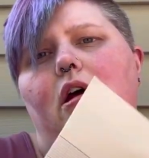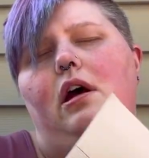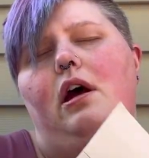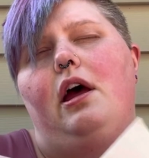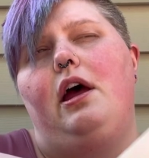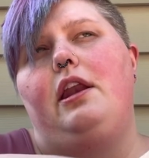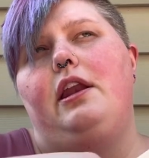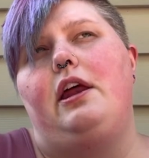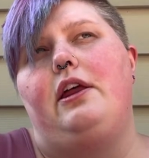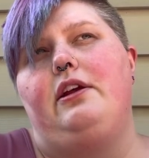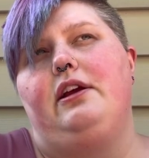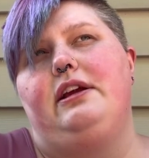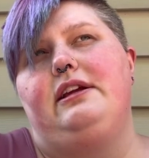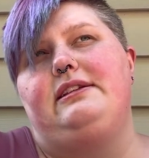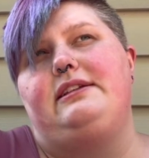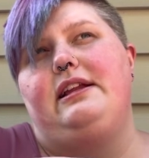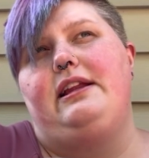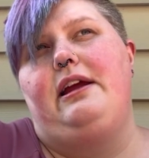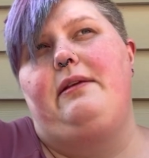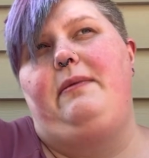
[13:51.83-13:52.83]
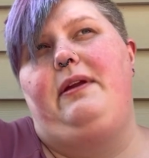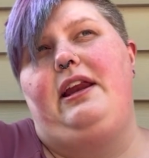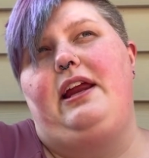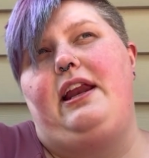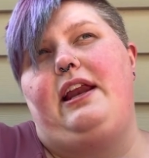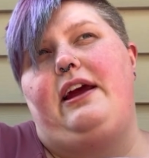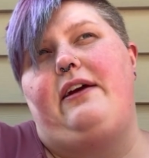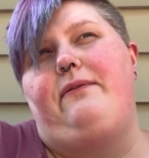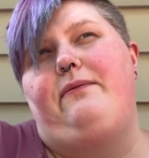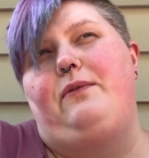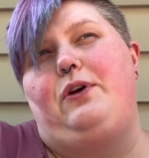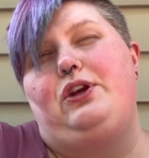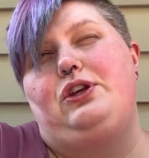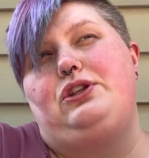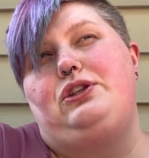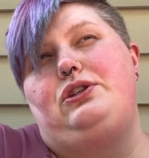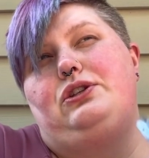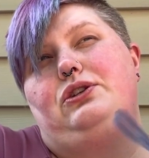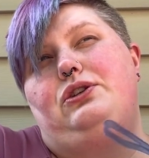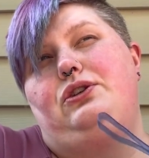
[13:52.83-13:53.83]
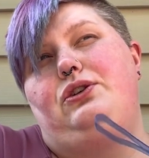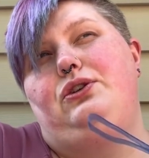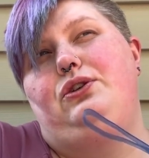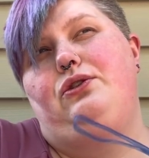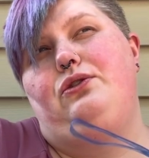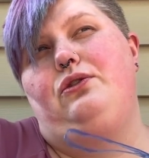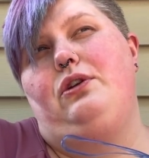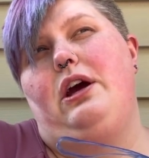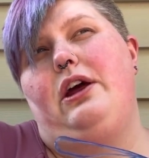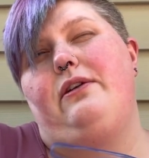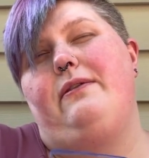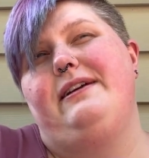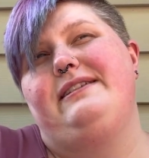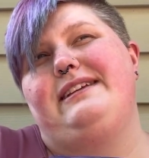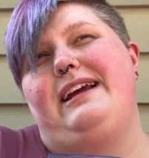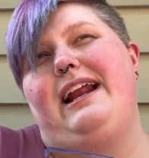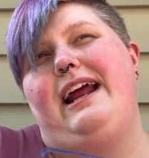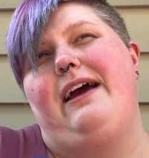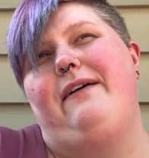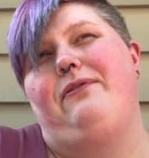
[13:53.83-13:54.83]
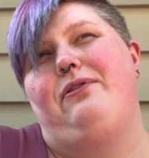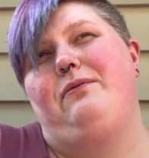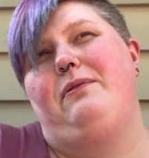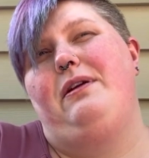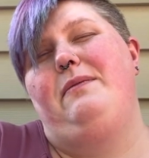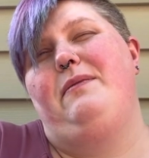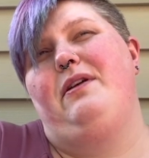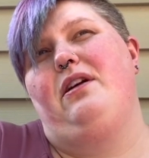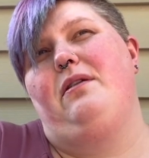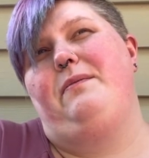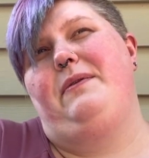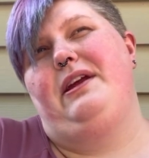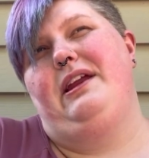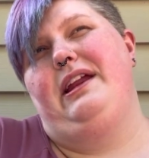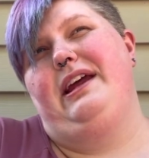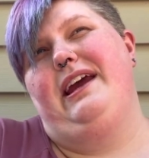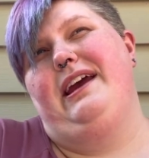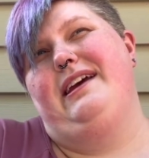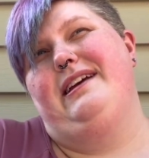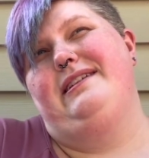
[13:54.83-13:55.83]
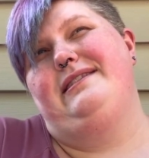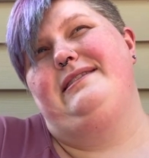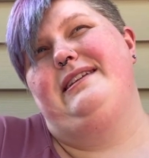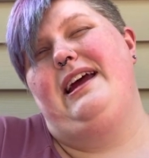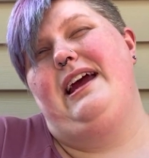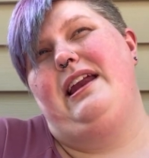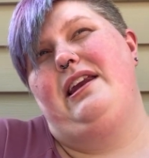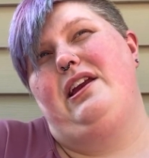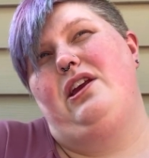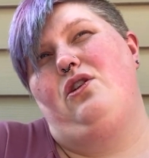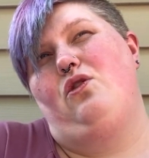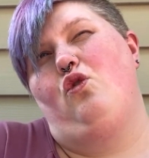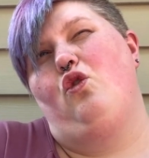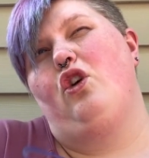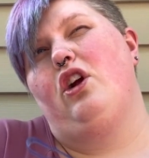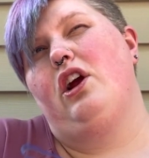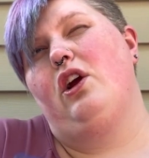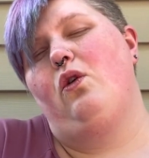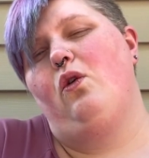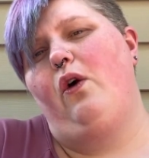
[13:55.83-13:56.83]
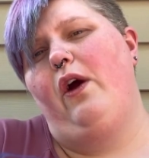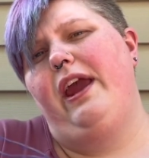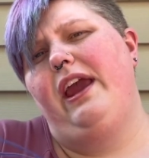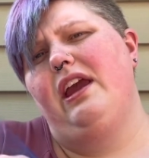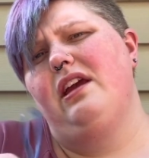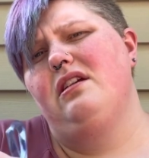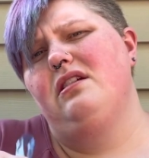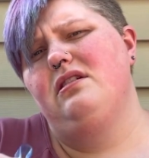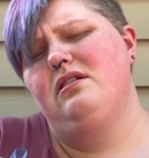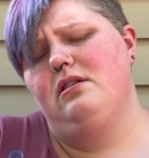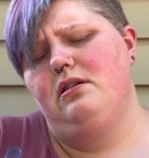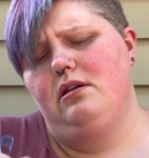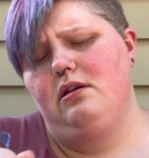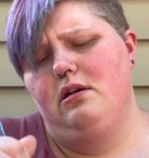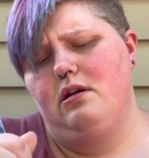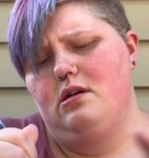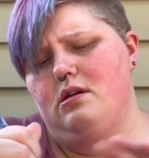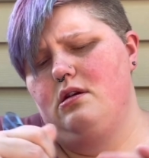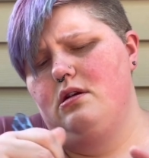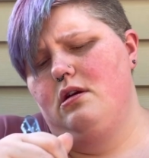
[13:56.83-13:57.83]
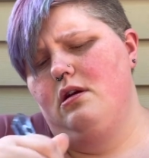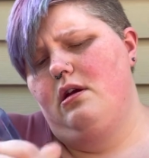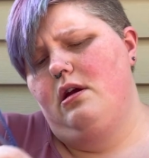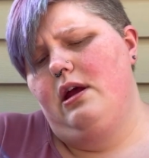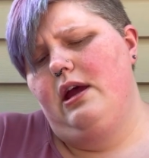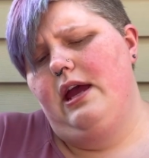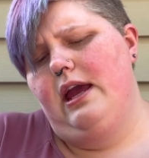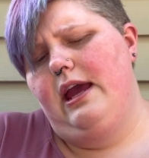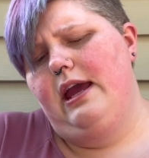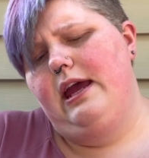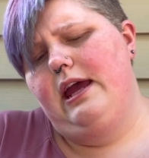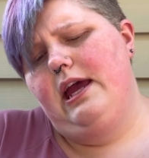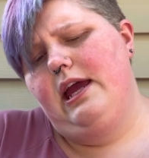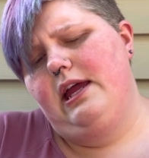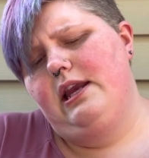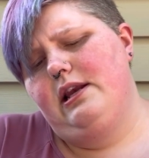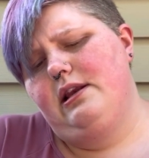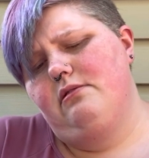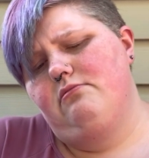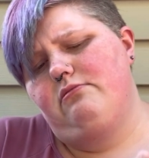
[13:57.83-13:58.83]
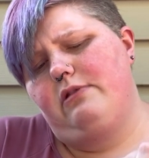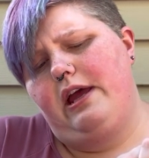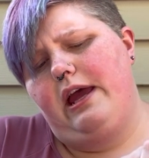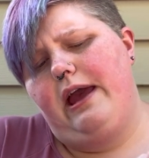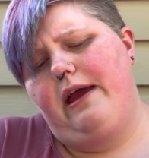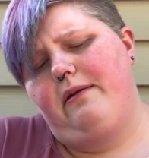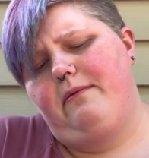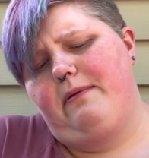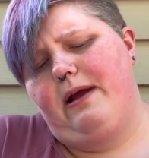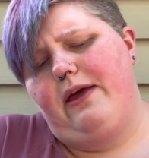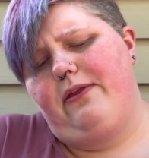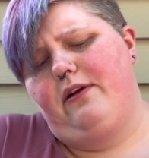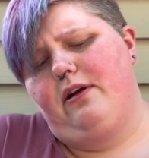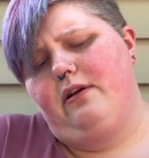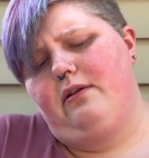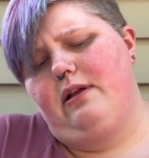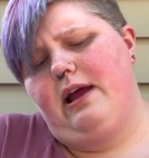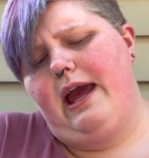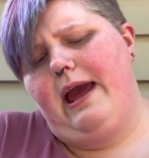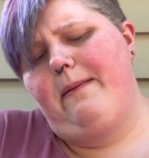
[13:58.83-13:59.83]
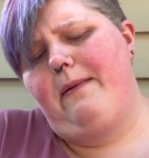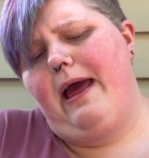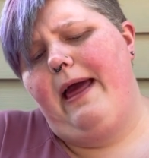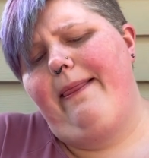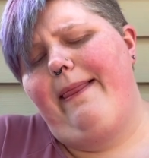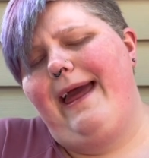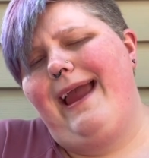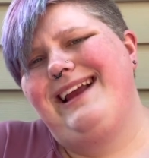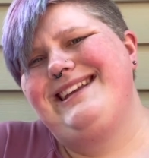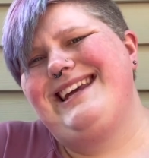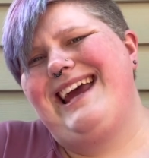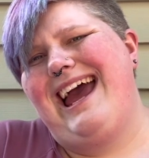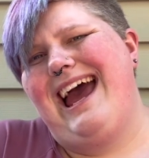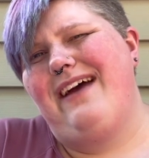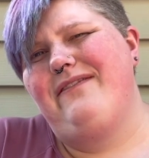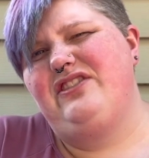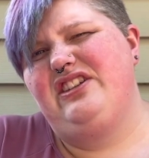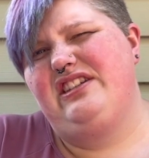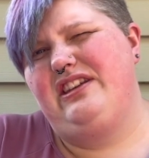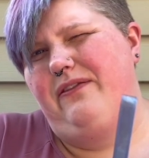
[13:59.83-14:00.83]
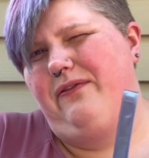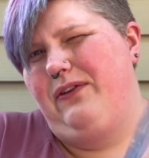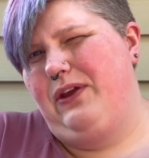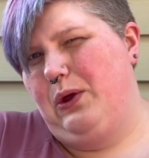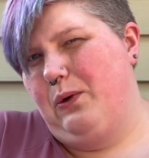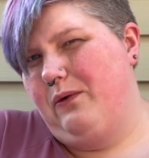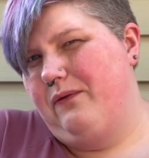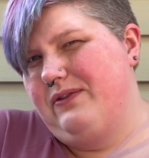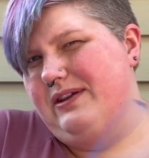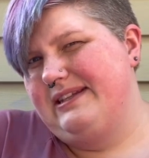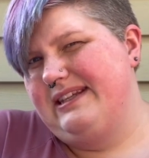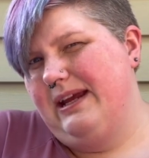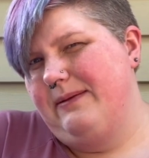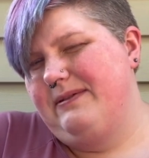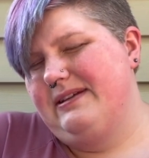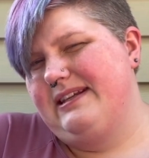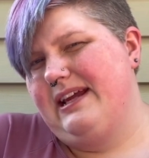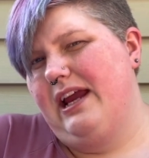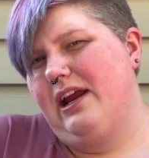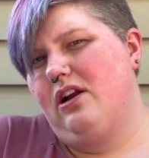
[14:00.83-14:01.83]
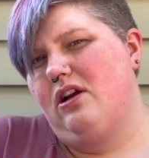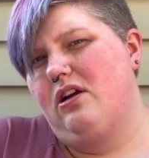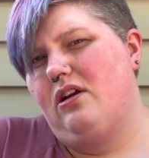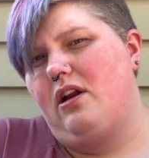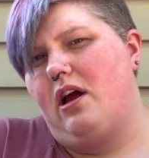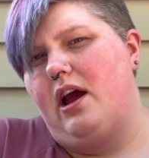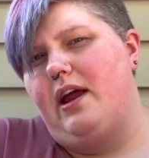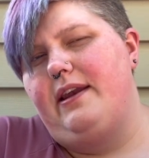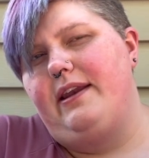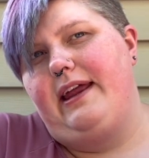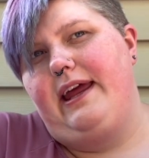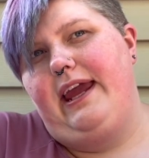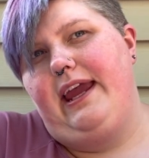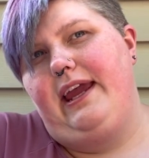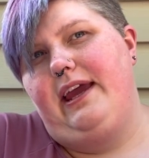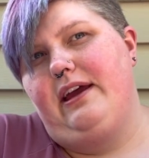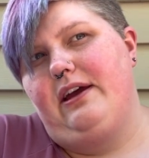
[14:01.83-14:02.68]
another, because then that means I'd have, 2, otherwise I'd have 3 Mirabilias and a Nora going. And I'd rather, I like to have just a few of the same designer, not like,